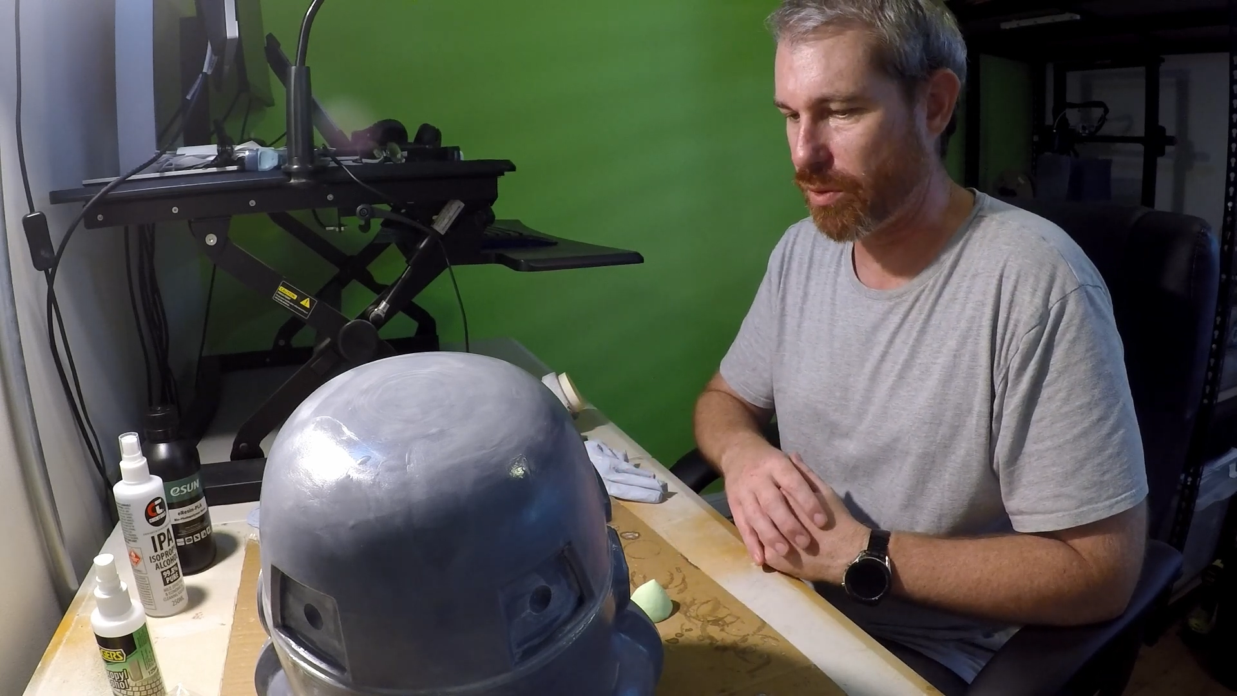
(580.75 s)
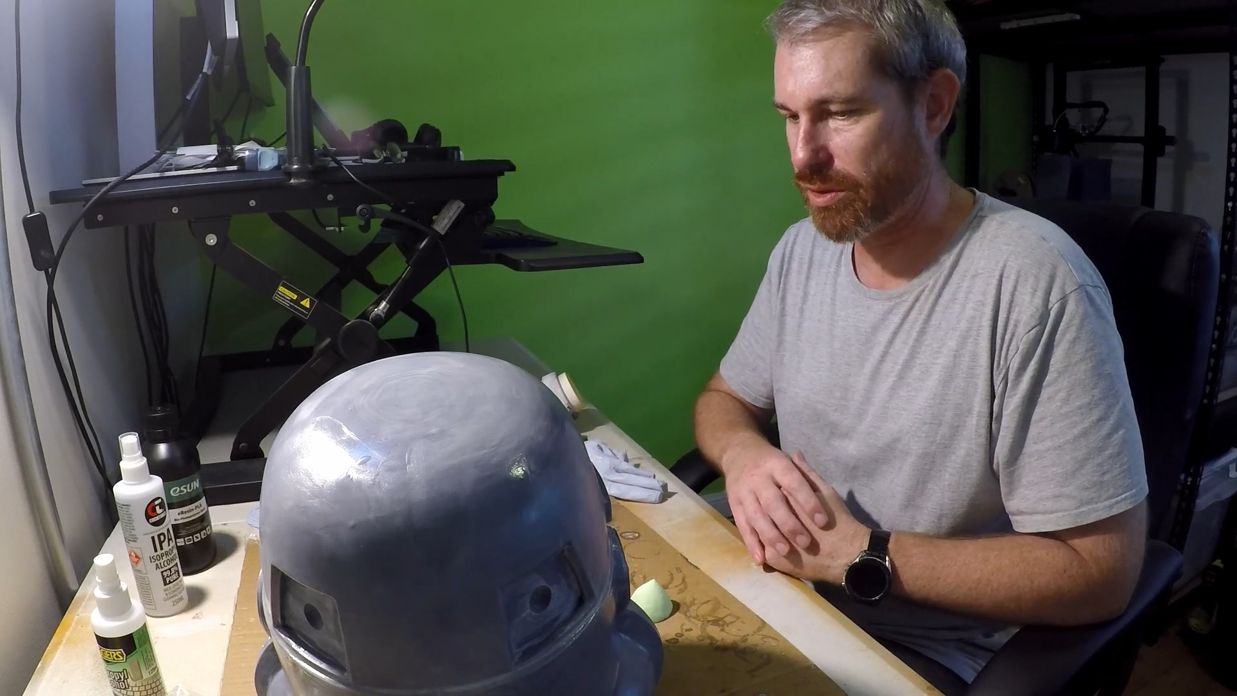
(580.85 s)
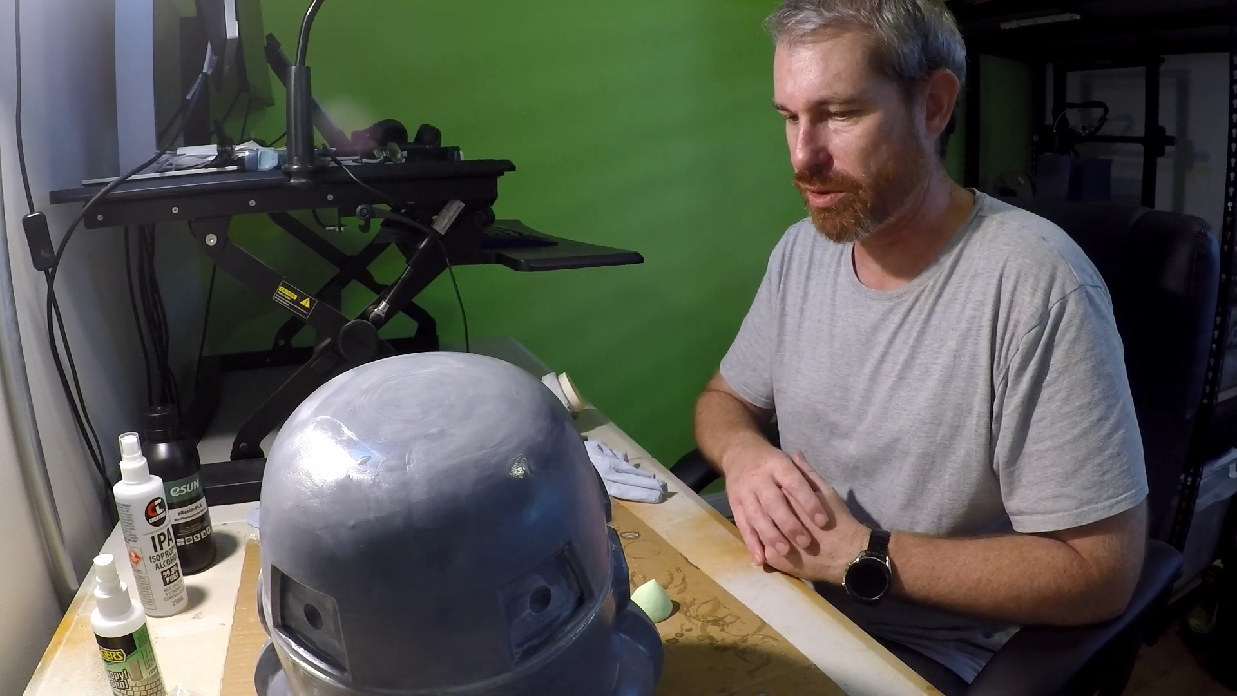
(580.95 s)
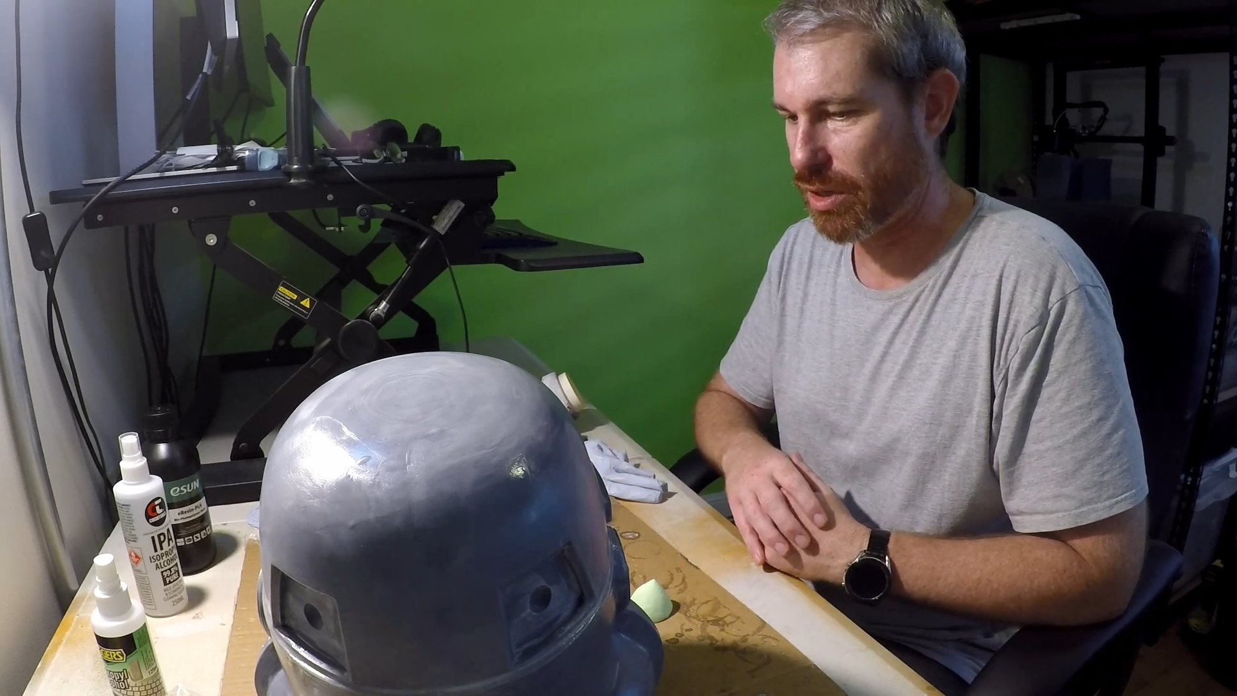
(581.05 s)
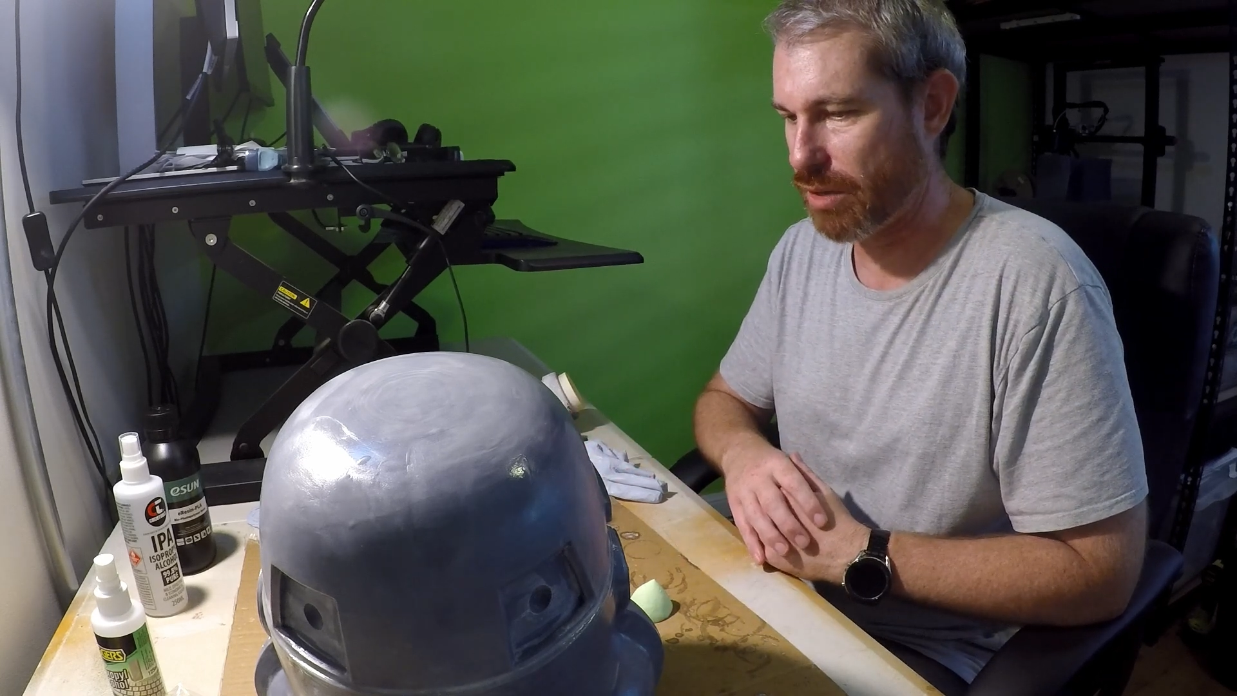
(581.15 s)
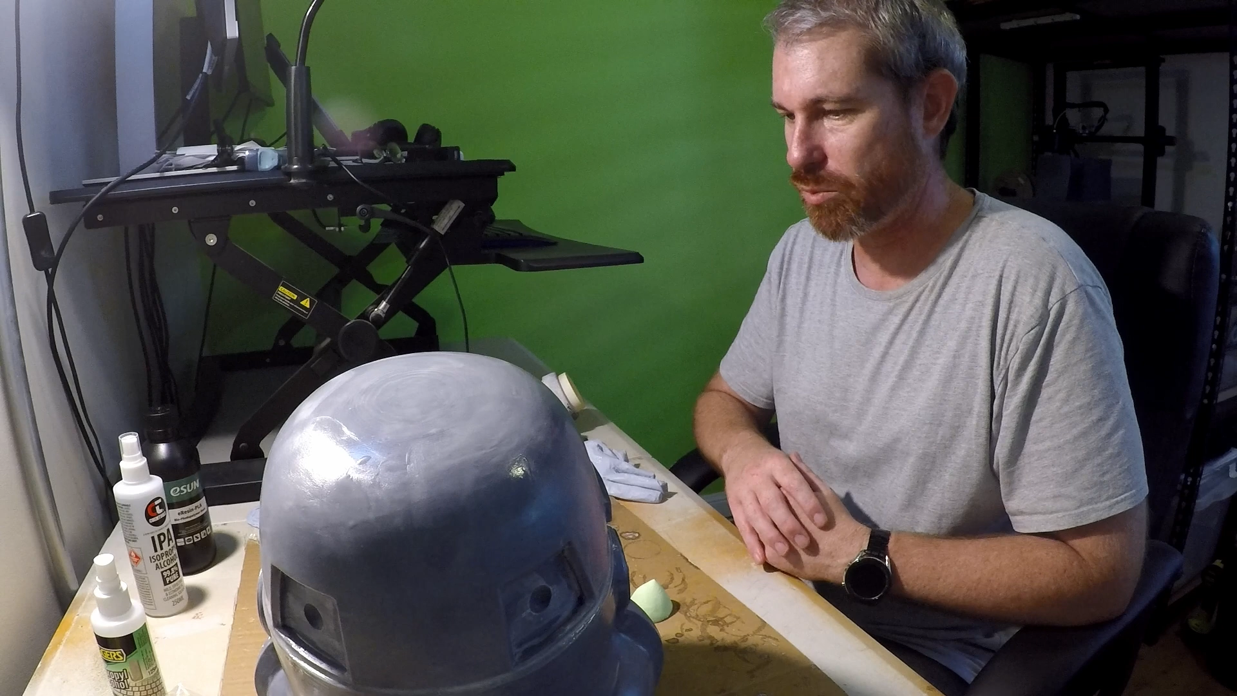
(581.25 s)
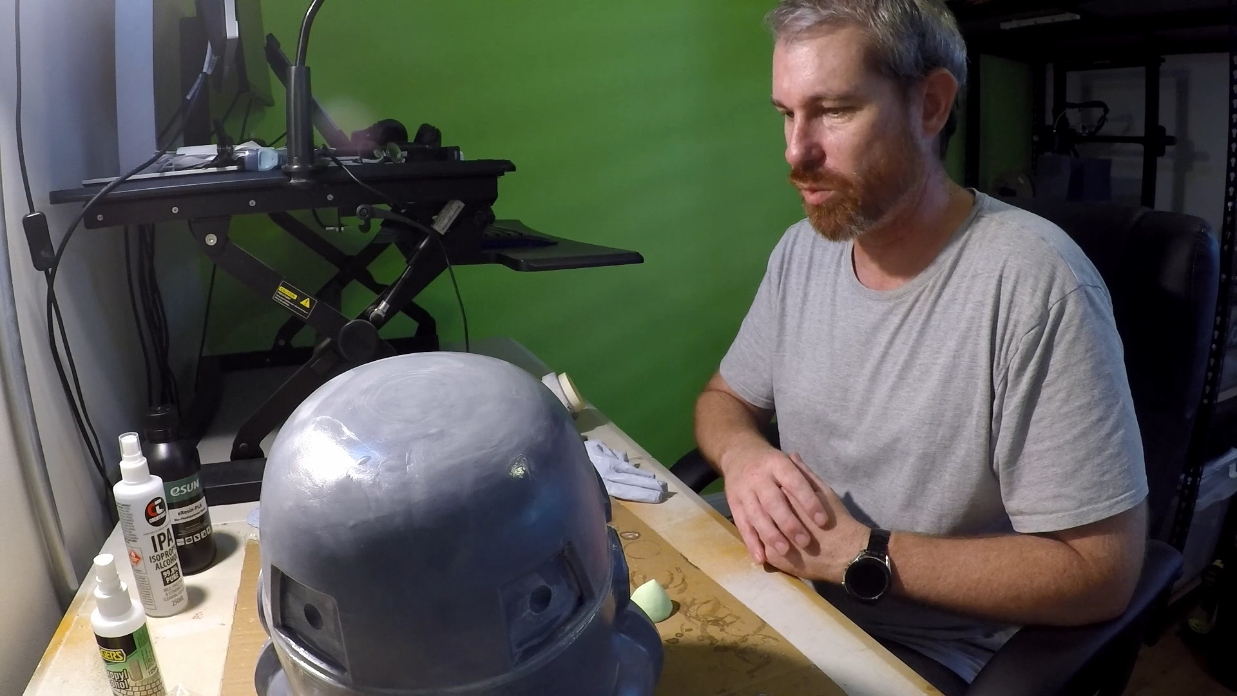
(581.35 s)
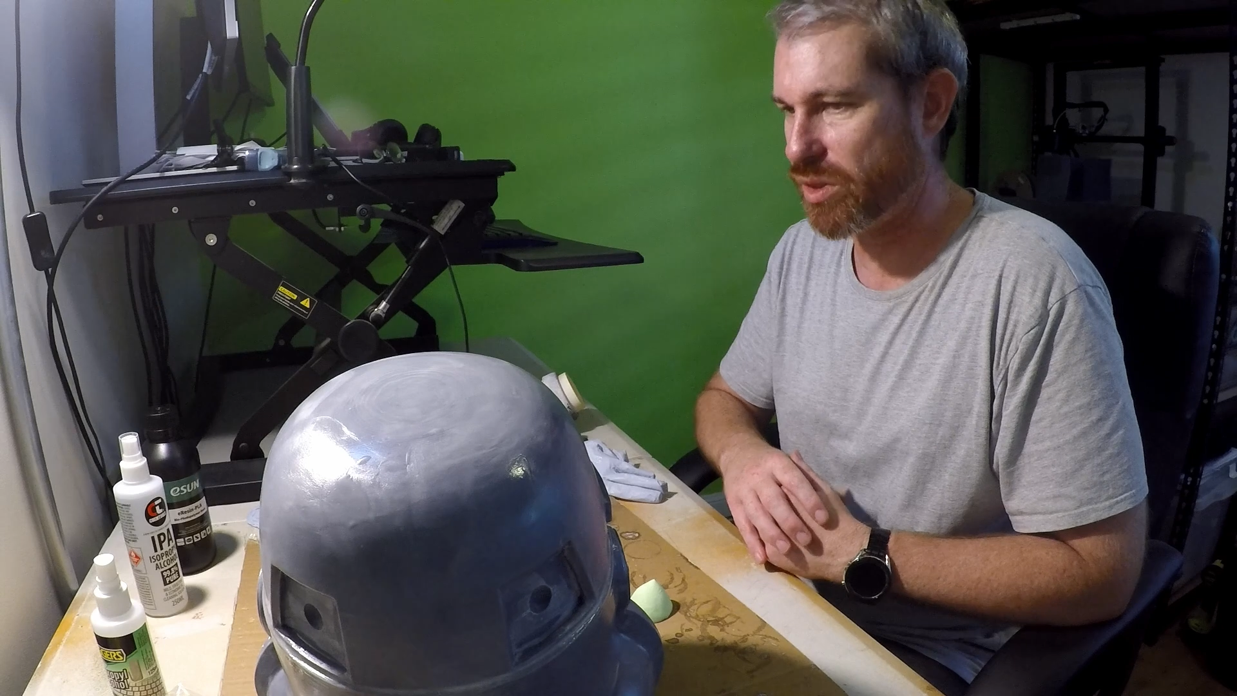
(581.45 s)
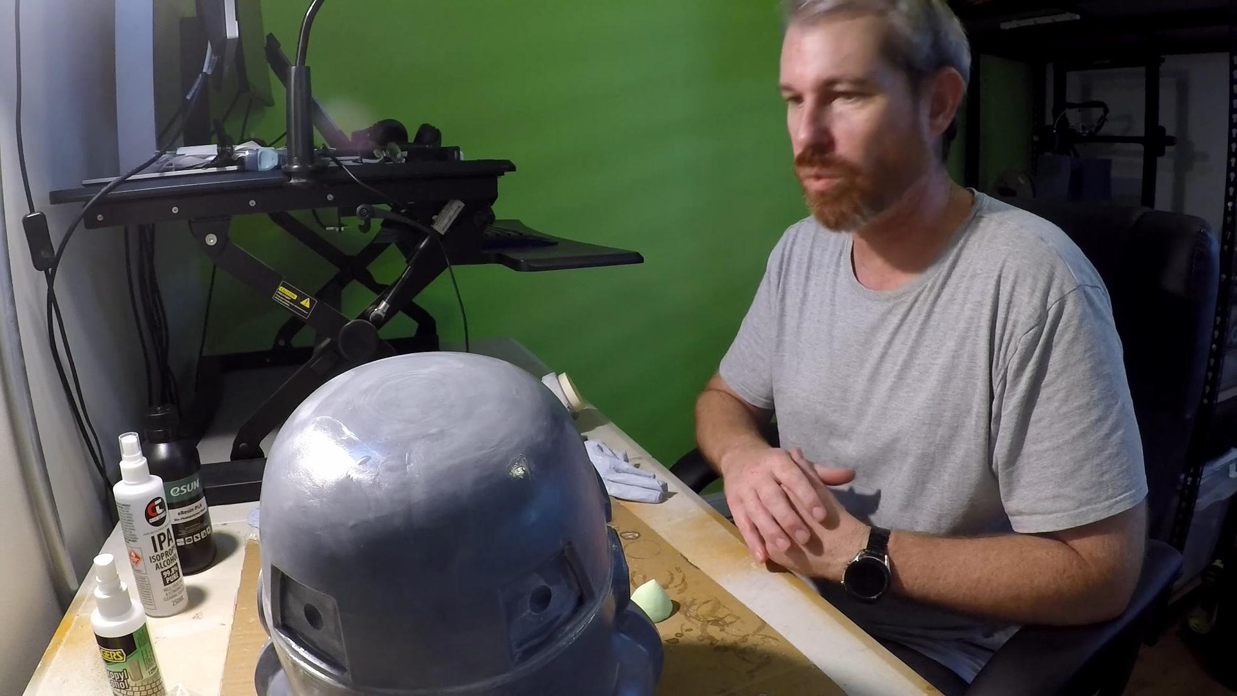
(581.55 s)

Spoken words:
with the